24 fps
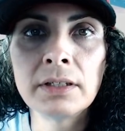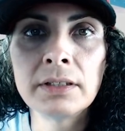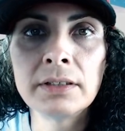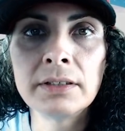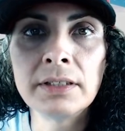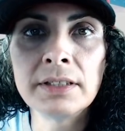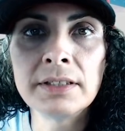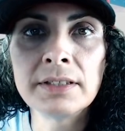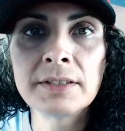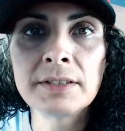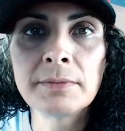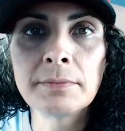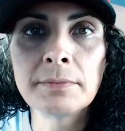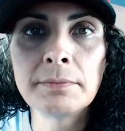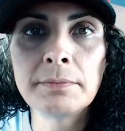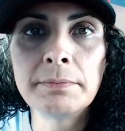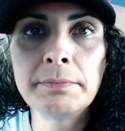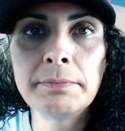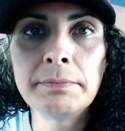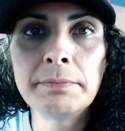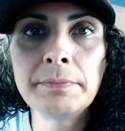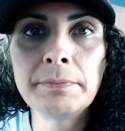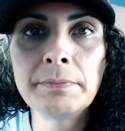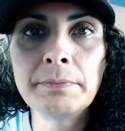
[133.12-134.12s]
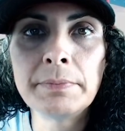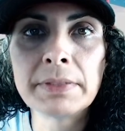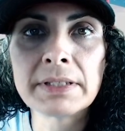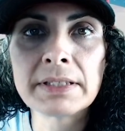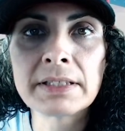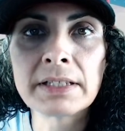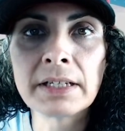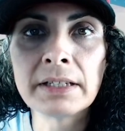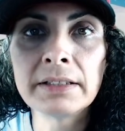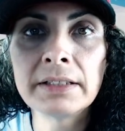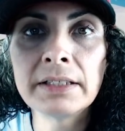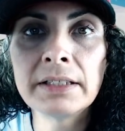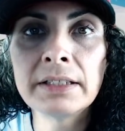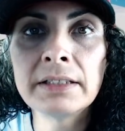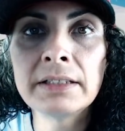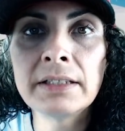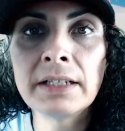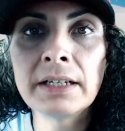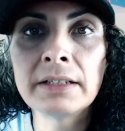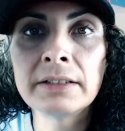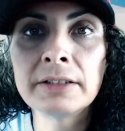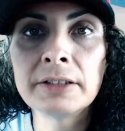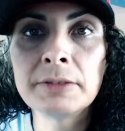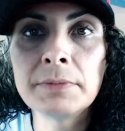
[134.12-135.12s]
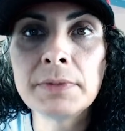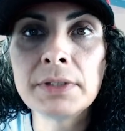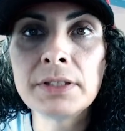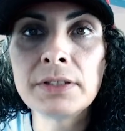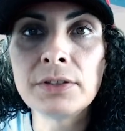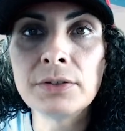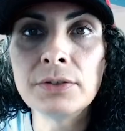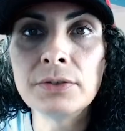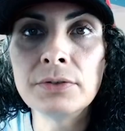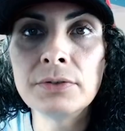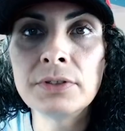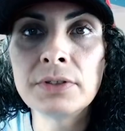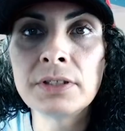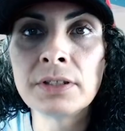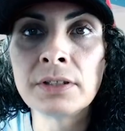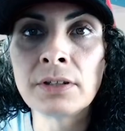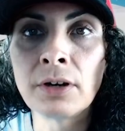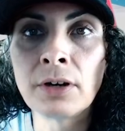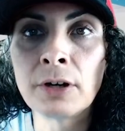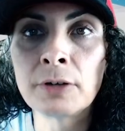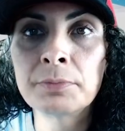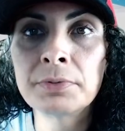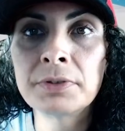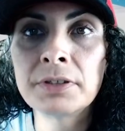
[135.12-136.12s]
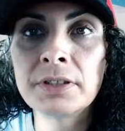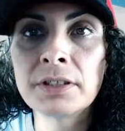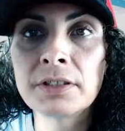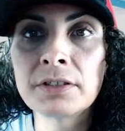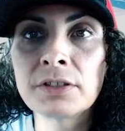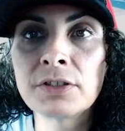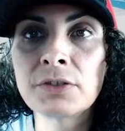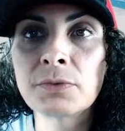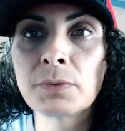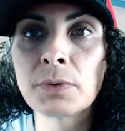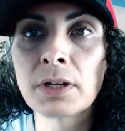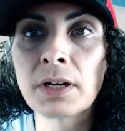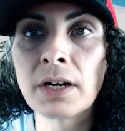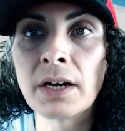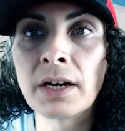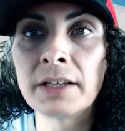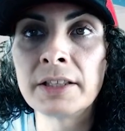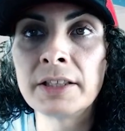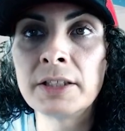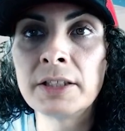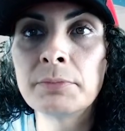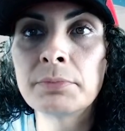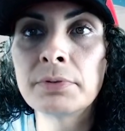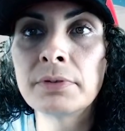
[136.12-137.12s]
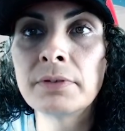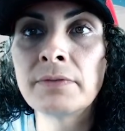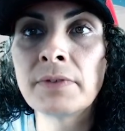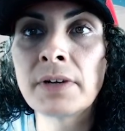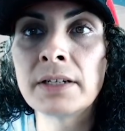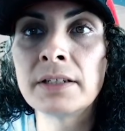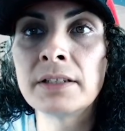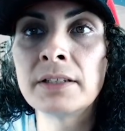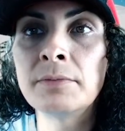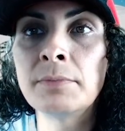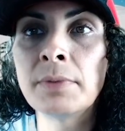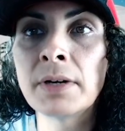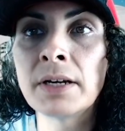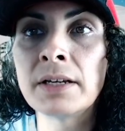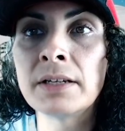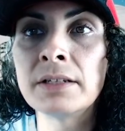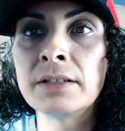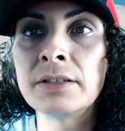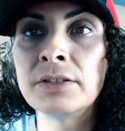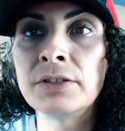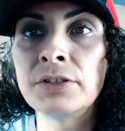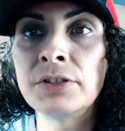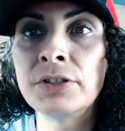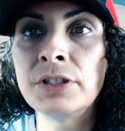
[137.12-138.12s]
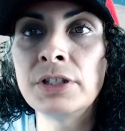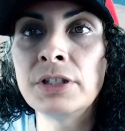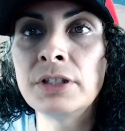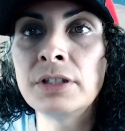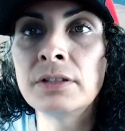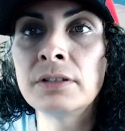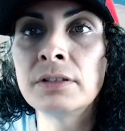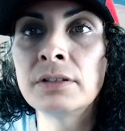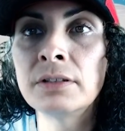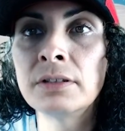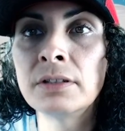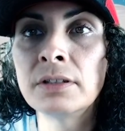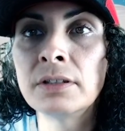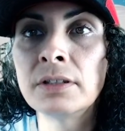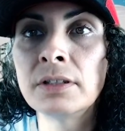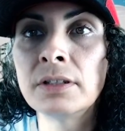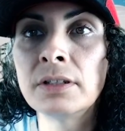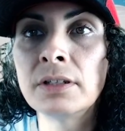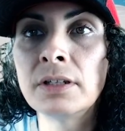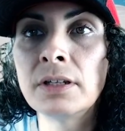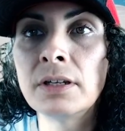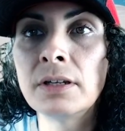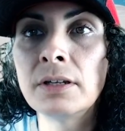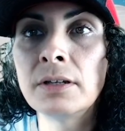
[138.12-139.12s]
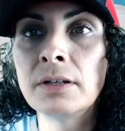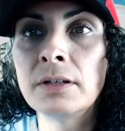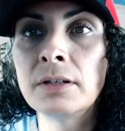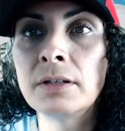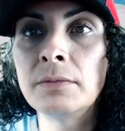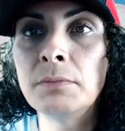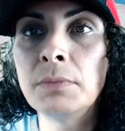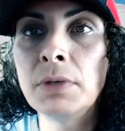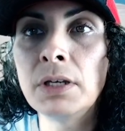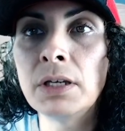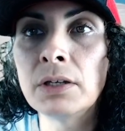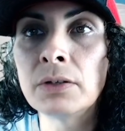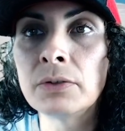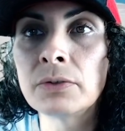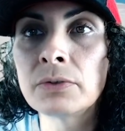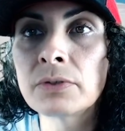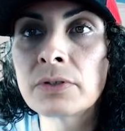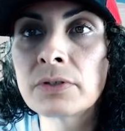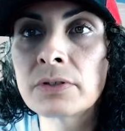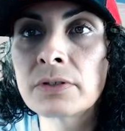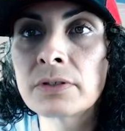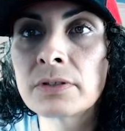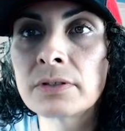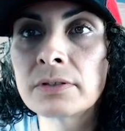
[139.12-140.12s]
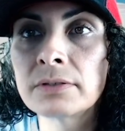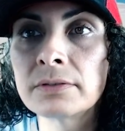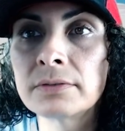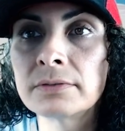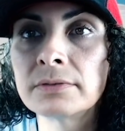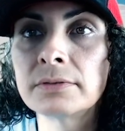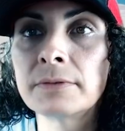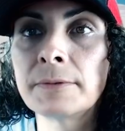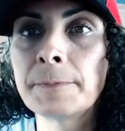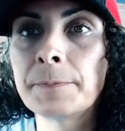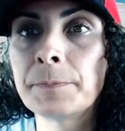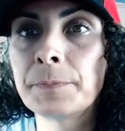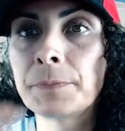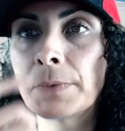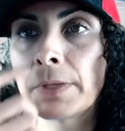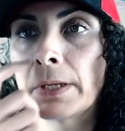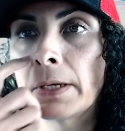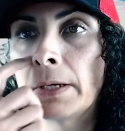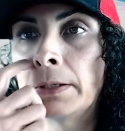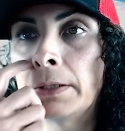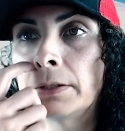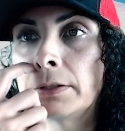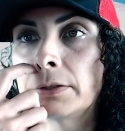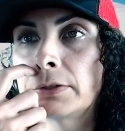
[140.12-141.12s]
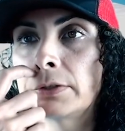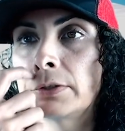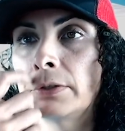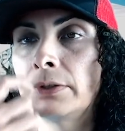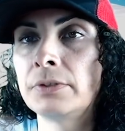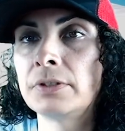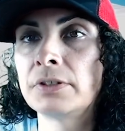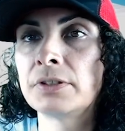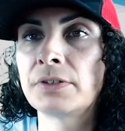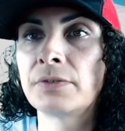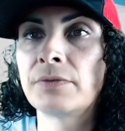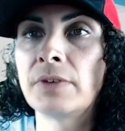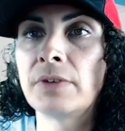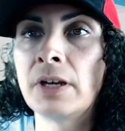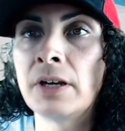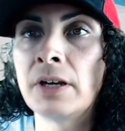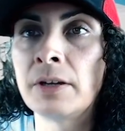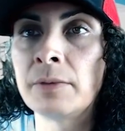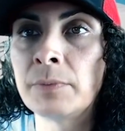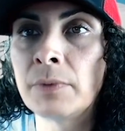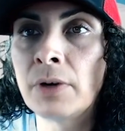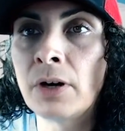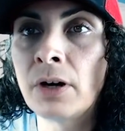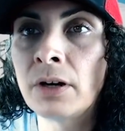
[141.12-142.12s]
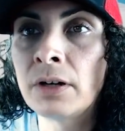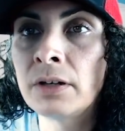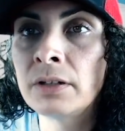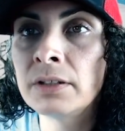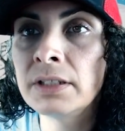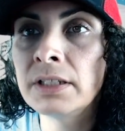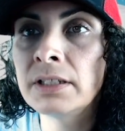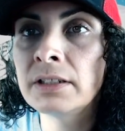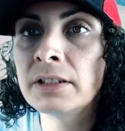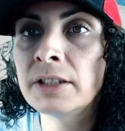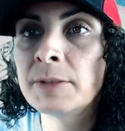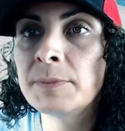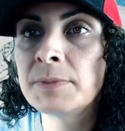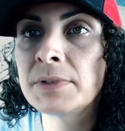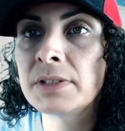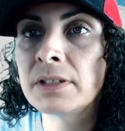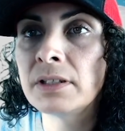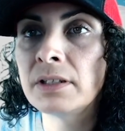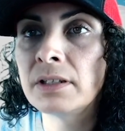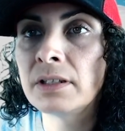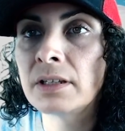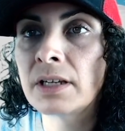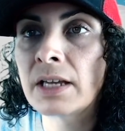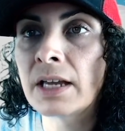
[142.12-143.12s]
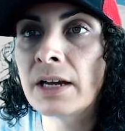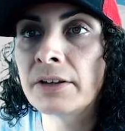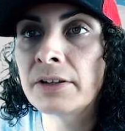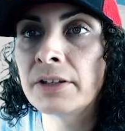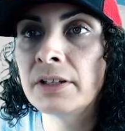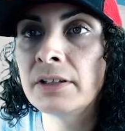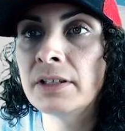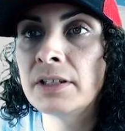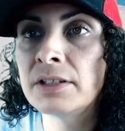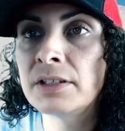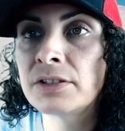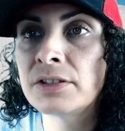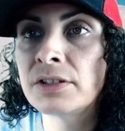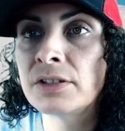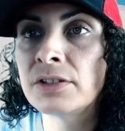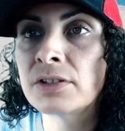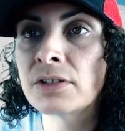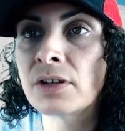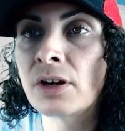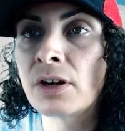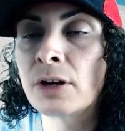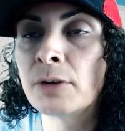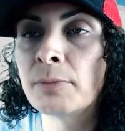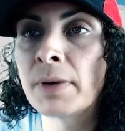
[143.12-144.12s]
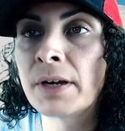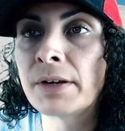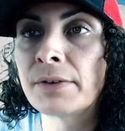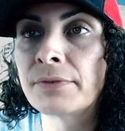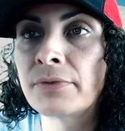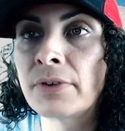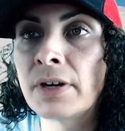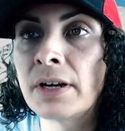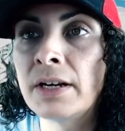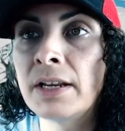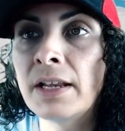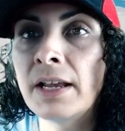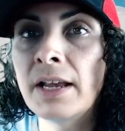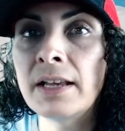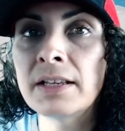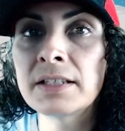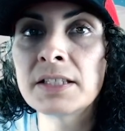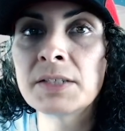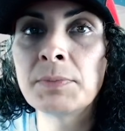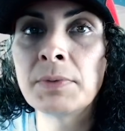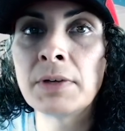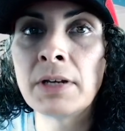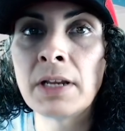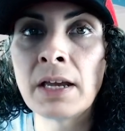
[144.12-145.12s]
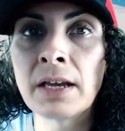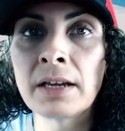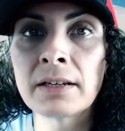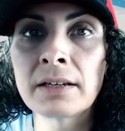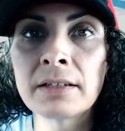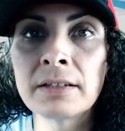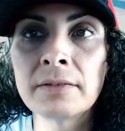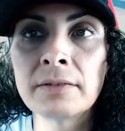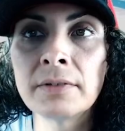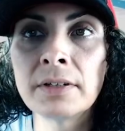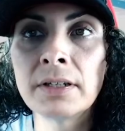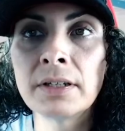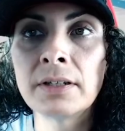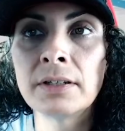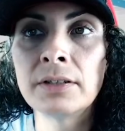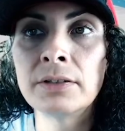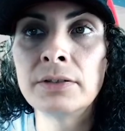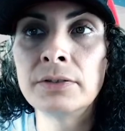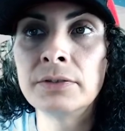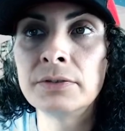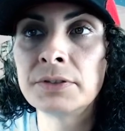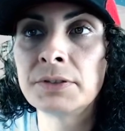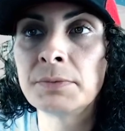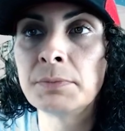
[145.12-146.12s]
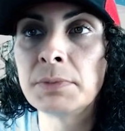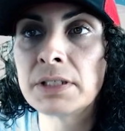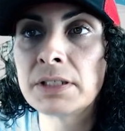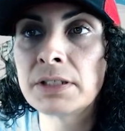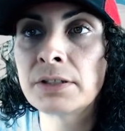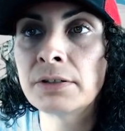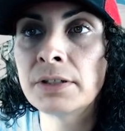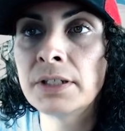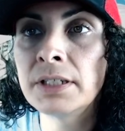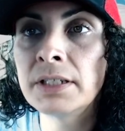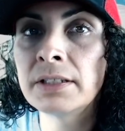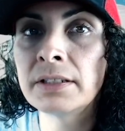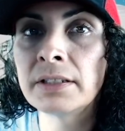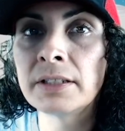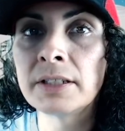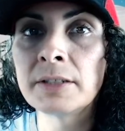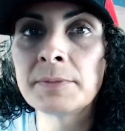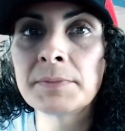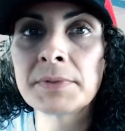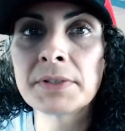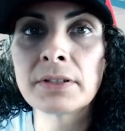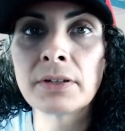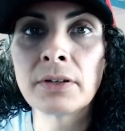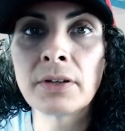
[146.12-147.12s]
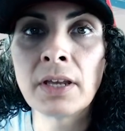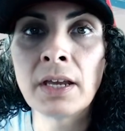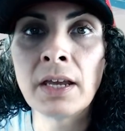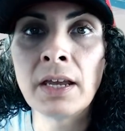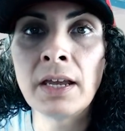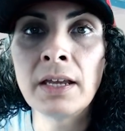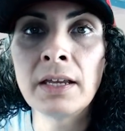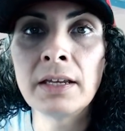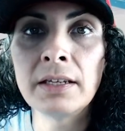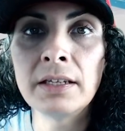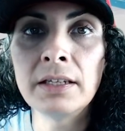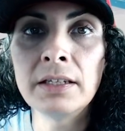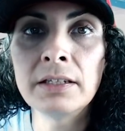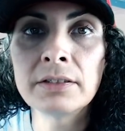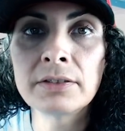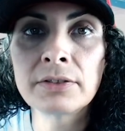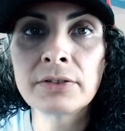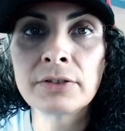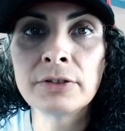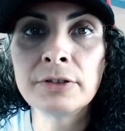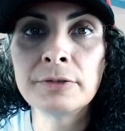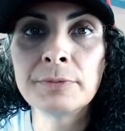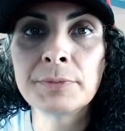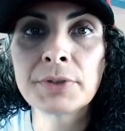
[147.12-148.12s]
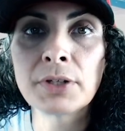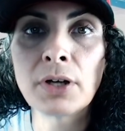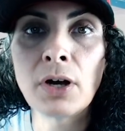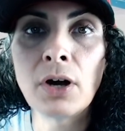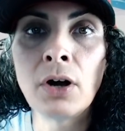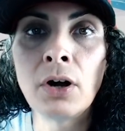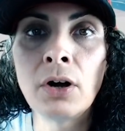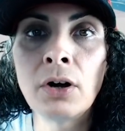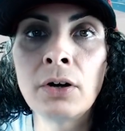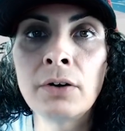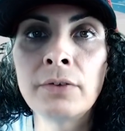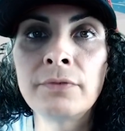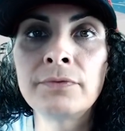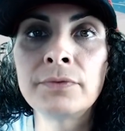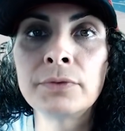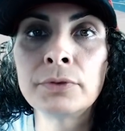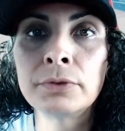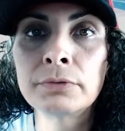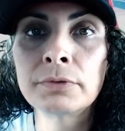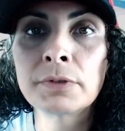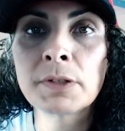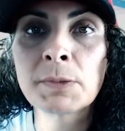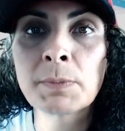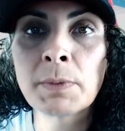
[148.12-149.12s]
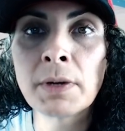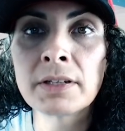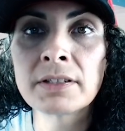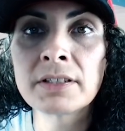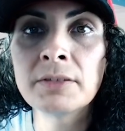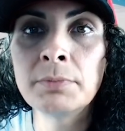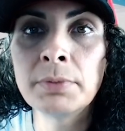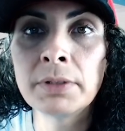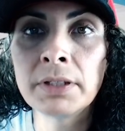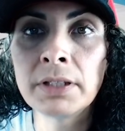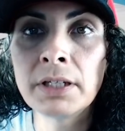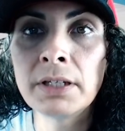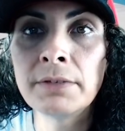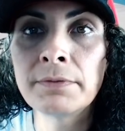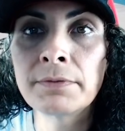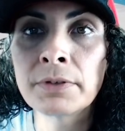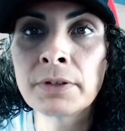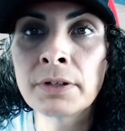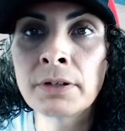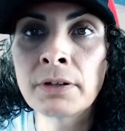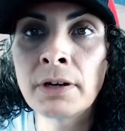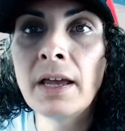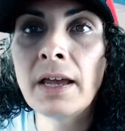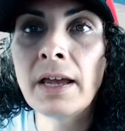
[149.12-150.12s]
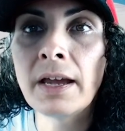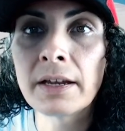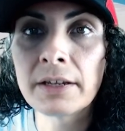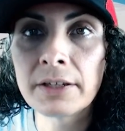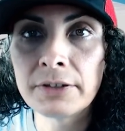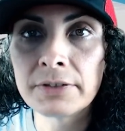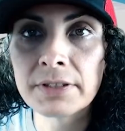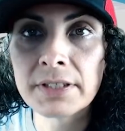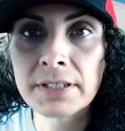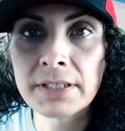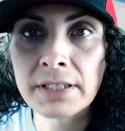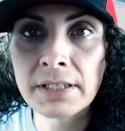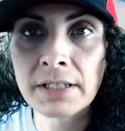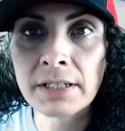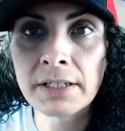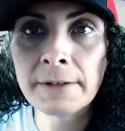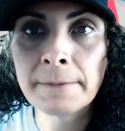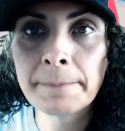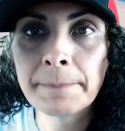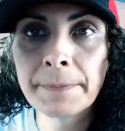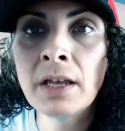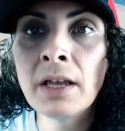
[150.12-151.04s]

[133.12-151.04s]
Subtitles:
these Besselian elements used in all predictions were kindly provided by Jean Meus, and also there's all eclipse calculations are by Fred Espenac, who's Mr. Eclipse. Okay, he assumes all full responsibility for their accuracy.